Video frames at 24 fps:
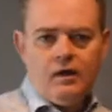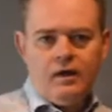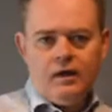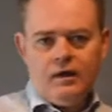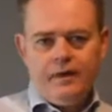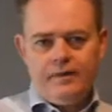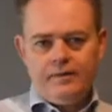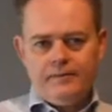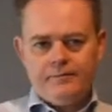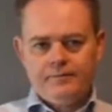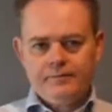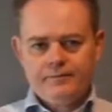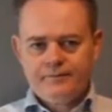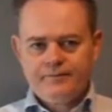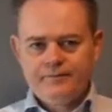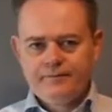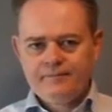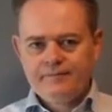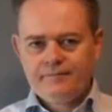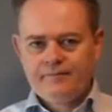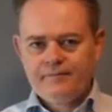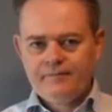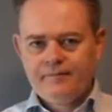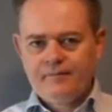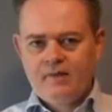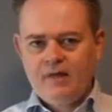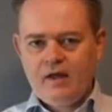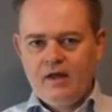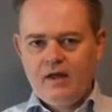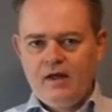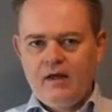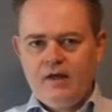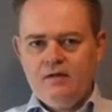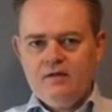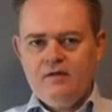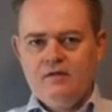Hi,
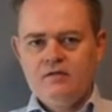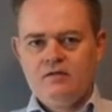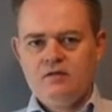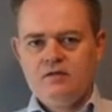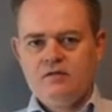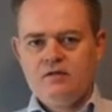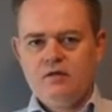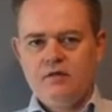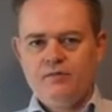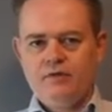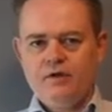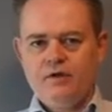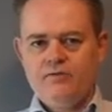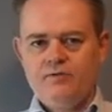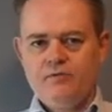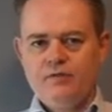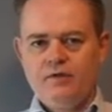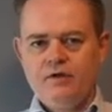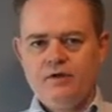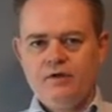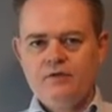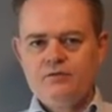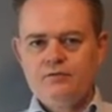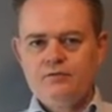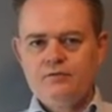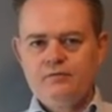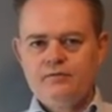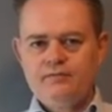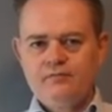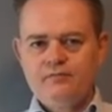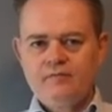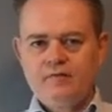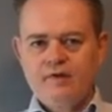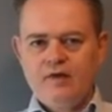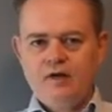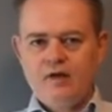this is Per from Canecto.
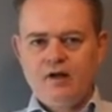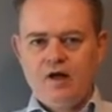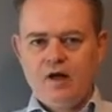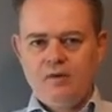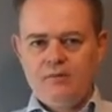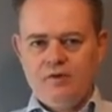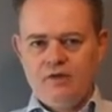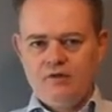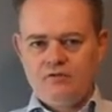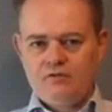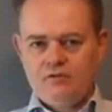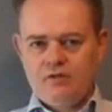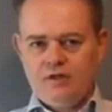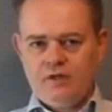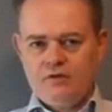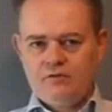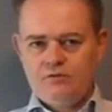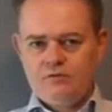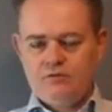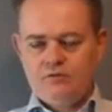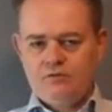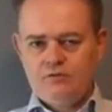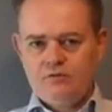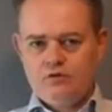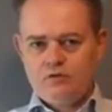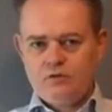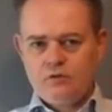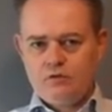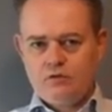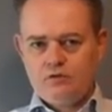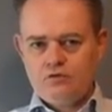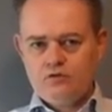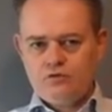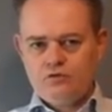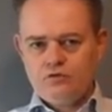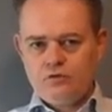I'm here today to
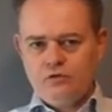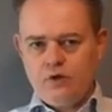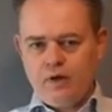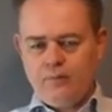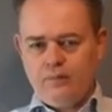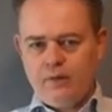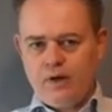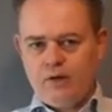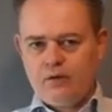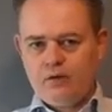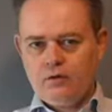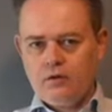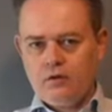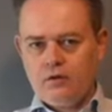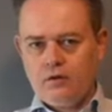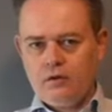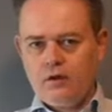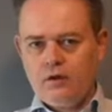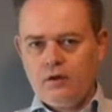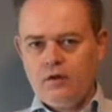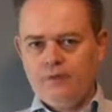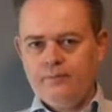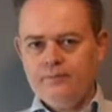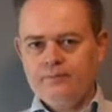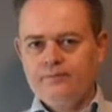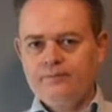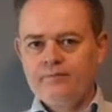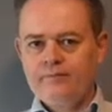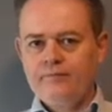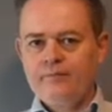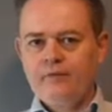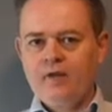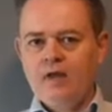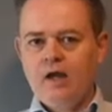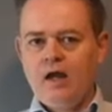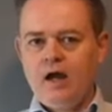talk to you about
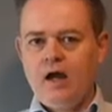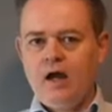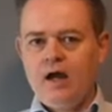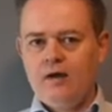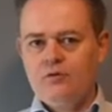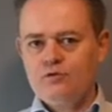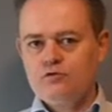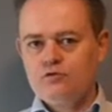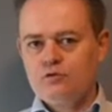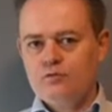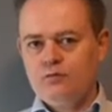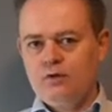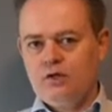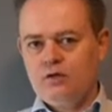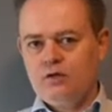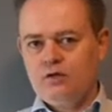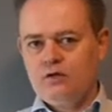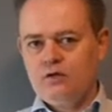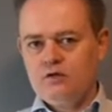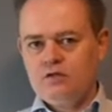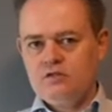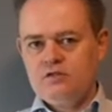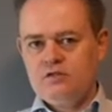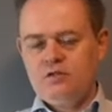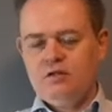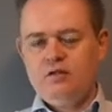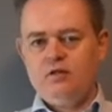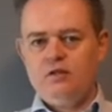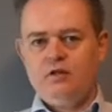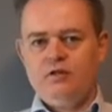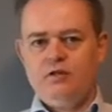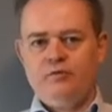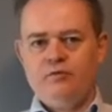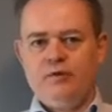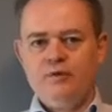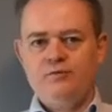how to make content
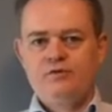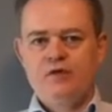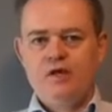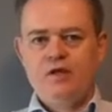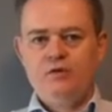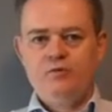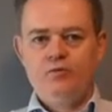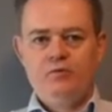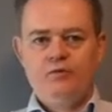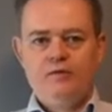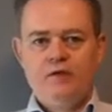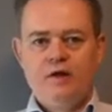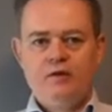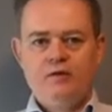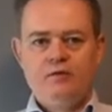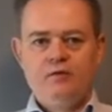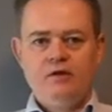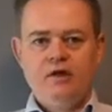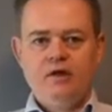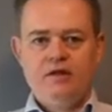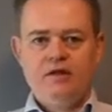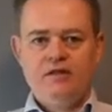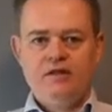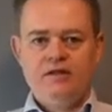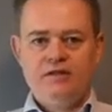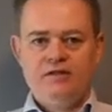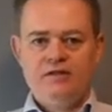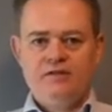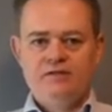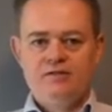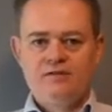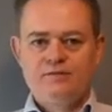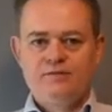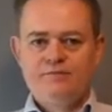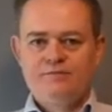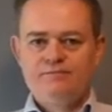on your website without
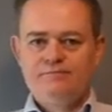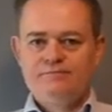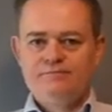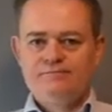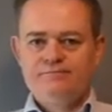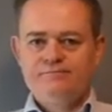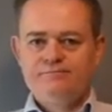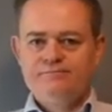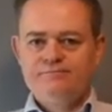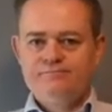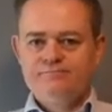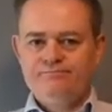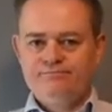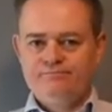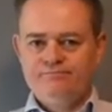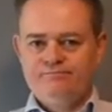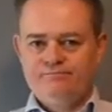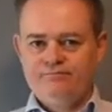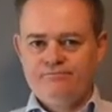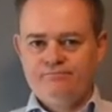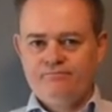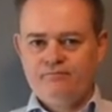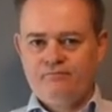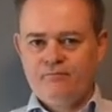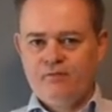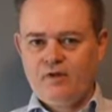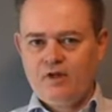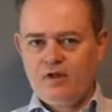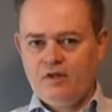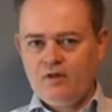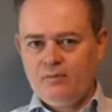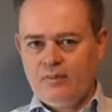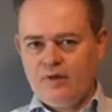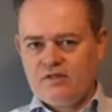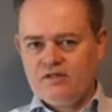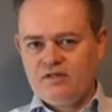analytics. You
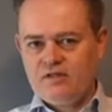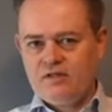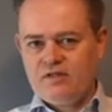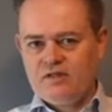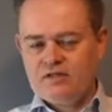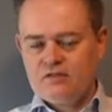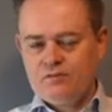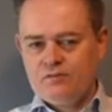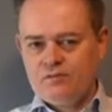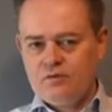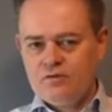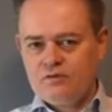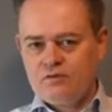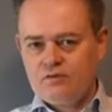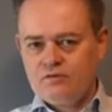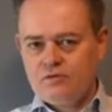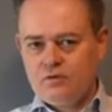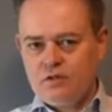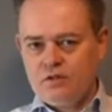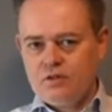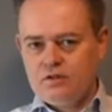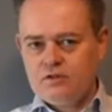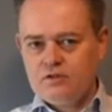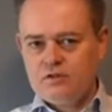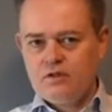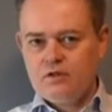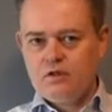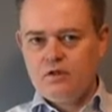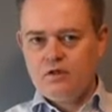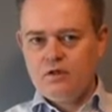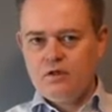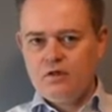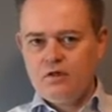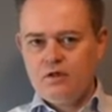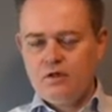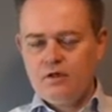might say that's a bit strange.
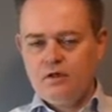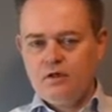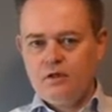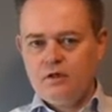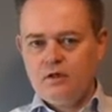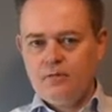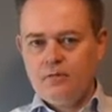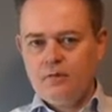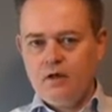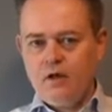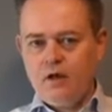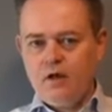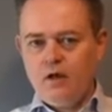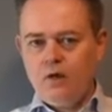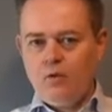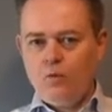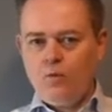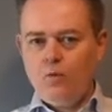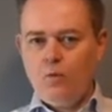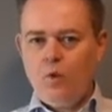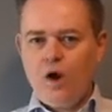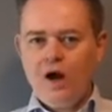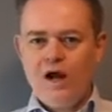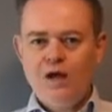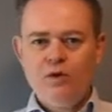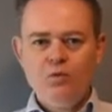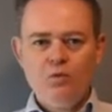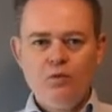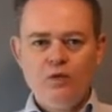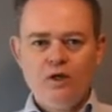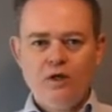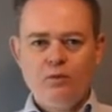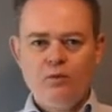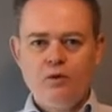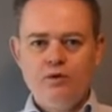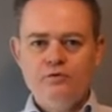Why
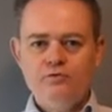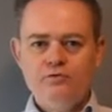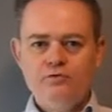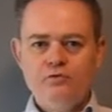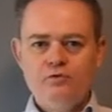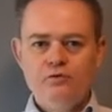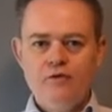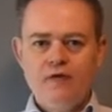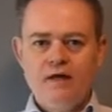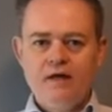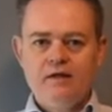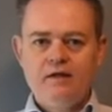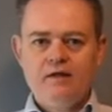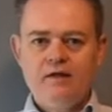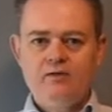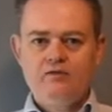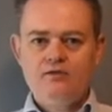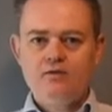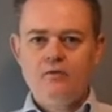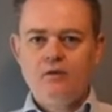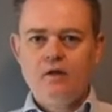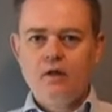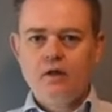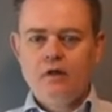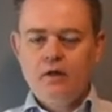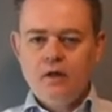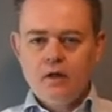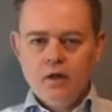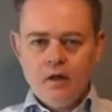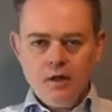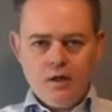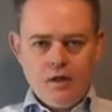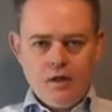would I want to do that and so on?